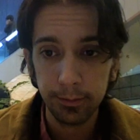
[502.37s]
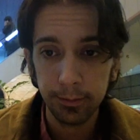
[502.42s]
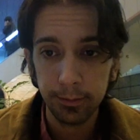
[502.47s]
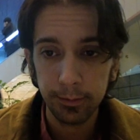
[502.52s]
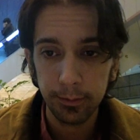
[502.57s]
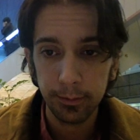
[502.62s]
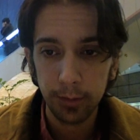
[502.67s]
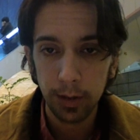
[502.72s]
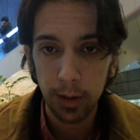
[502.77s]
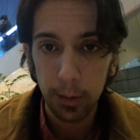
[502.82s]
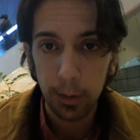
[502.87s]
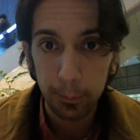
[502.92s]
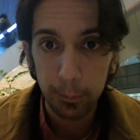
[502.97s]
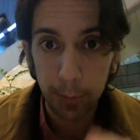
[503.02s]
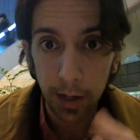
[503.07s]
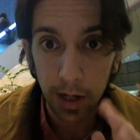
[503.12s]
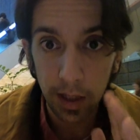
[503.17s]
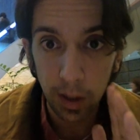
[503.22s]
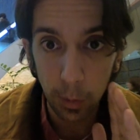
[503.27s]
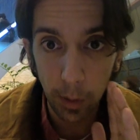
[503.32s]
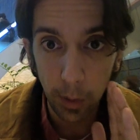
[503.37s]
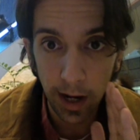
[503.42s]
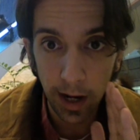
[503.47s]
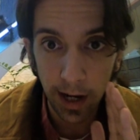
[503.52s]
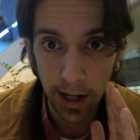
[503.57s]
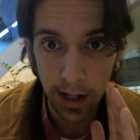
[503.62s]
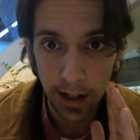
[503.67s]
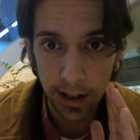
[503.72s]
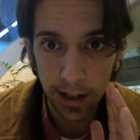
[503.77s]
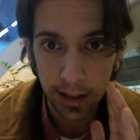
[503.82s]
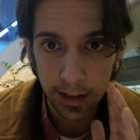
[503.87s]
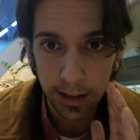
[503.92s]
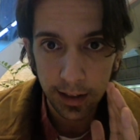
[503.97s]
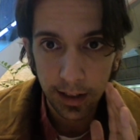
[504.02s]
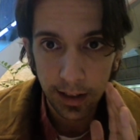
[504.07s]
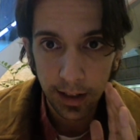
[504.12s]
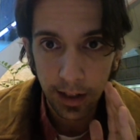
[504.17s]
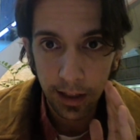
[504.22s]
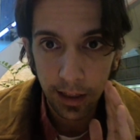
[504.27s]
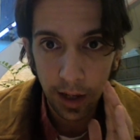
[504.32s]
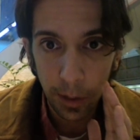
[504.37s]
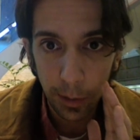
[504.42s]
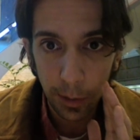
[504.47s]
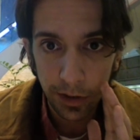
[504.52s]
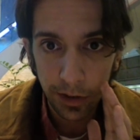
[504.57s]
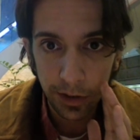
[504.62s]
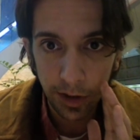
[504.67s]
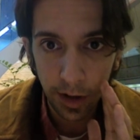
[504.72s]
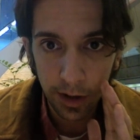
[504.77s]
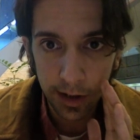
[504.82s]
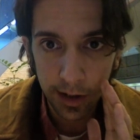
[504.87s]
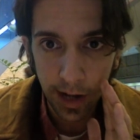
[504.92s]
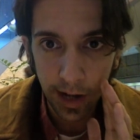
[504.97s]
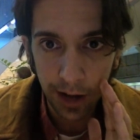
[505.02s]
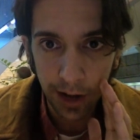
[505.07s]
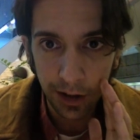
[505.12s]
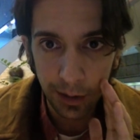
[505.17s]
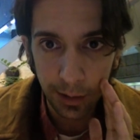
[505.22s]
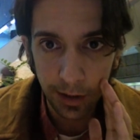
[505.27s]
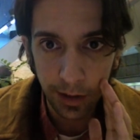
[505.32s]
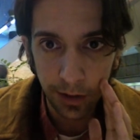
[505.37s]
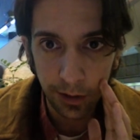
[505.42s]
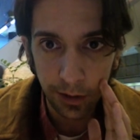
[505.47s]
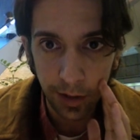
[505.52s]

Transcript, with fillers: By the way, there was sarcasm in this